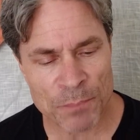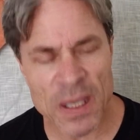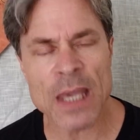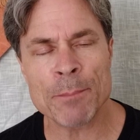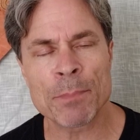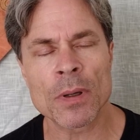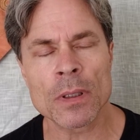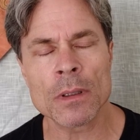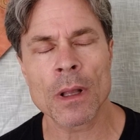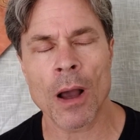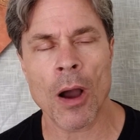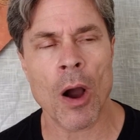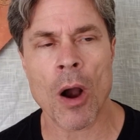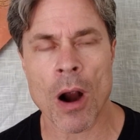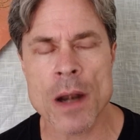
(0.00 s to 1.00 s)

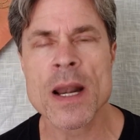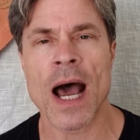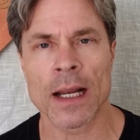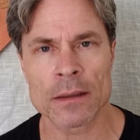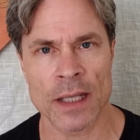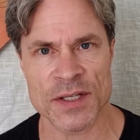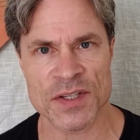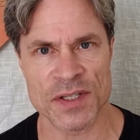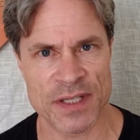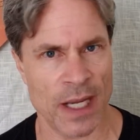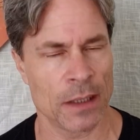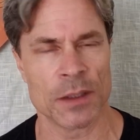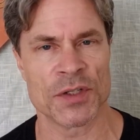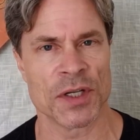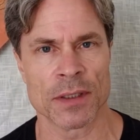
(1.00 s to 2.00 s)
People are not less
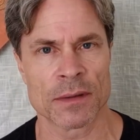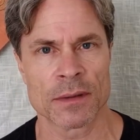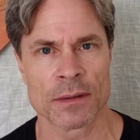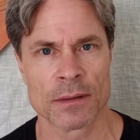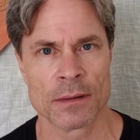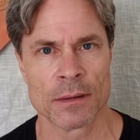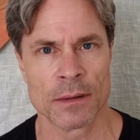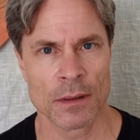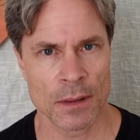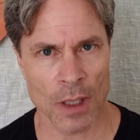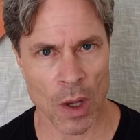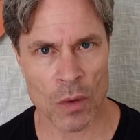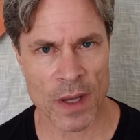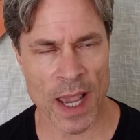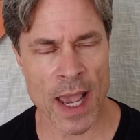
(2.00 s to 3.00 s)
intelligent,
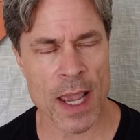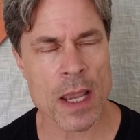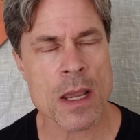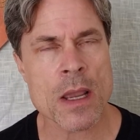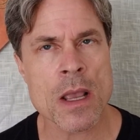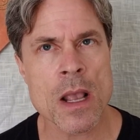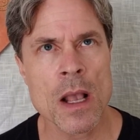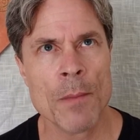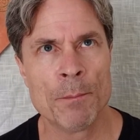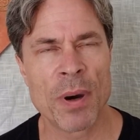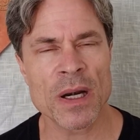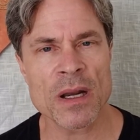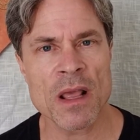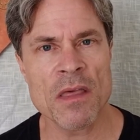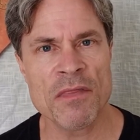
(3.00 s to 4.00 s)
okay?
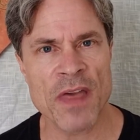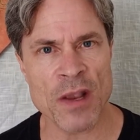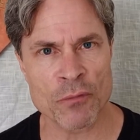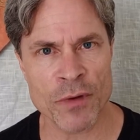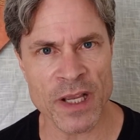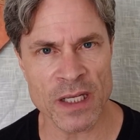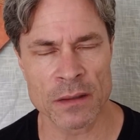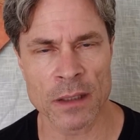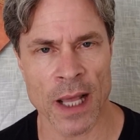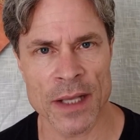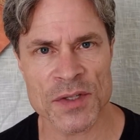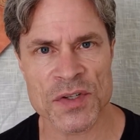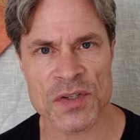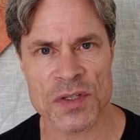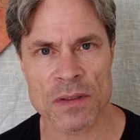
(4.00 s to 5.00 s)
But they read
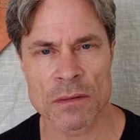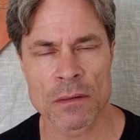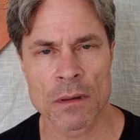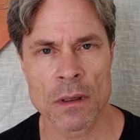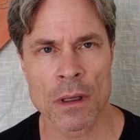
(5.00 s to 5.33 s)
less.